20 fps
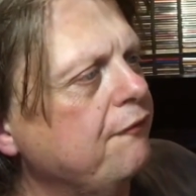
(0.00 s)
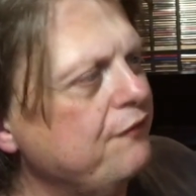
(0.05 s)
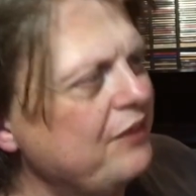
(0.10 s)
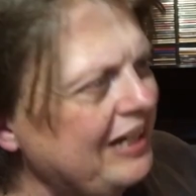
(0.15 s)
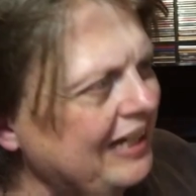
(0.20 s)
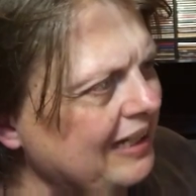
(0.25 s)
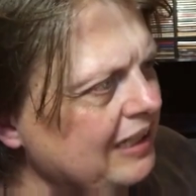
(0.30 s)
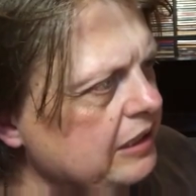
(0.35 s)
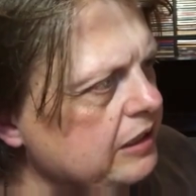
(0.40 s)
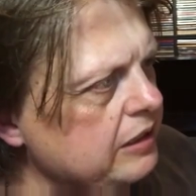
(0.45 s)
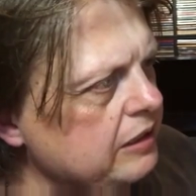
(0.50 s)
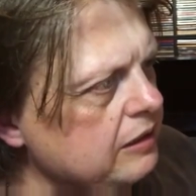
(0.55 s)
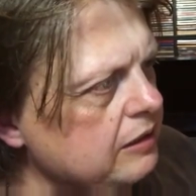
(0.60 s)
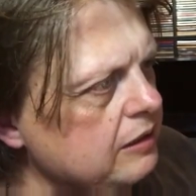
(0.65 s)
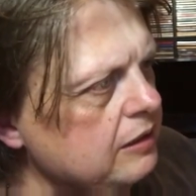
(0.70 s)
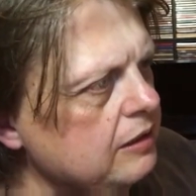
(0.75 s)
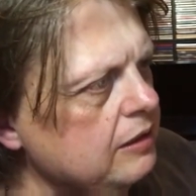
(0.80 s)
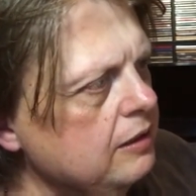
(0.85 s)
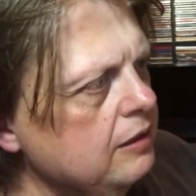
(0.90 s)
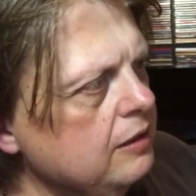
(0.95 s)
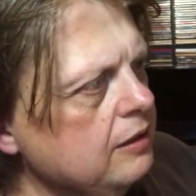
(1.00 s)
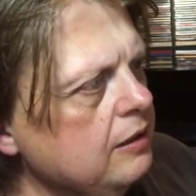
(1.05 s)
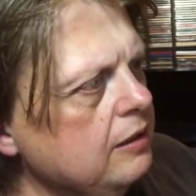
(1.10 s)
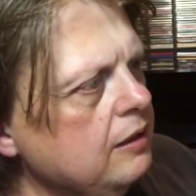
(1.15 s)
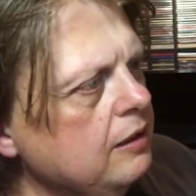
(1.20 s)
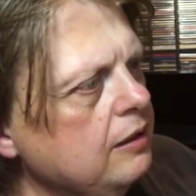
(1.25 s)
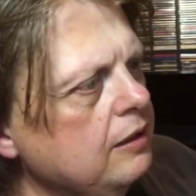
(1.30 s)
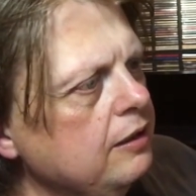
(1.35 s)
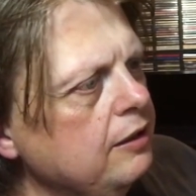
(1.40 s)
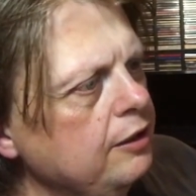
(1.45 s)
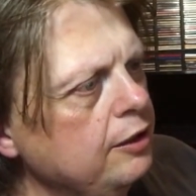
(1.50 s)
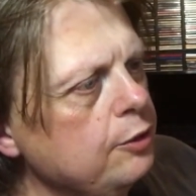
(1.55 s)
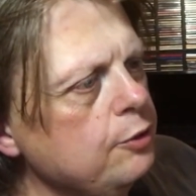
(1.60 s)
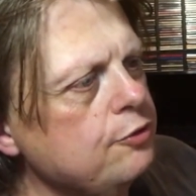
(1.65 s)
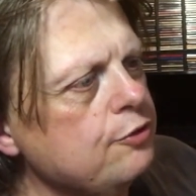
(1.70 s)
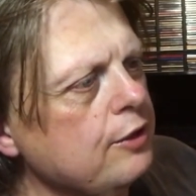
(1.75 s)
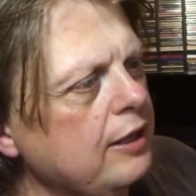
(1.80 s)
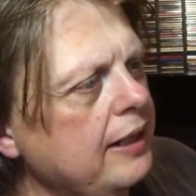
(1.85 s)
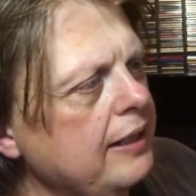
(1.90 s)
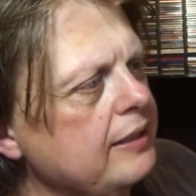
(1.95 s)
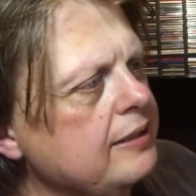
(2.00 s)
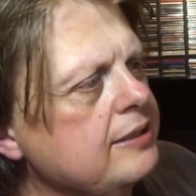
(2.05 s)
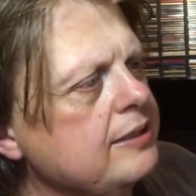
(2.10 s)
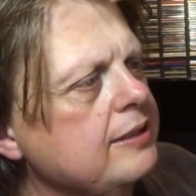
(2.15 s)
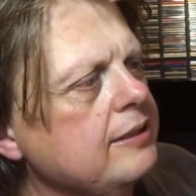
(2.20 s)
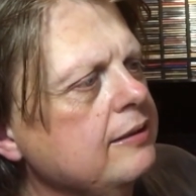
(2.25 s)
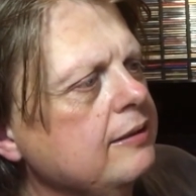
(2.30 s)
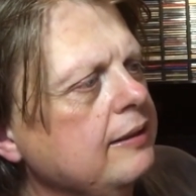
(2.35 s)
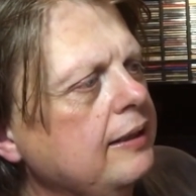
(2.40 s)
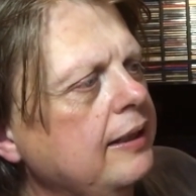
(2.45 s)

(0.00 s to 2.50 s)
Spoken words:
think, new tracks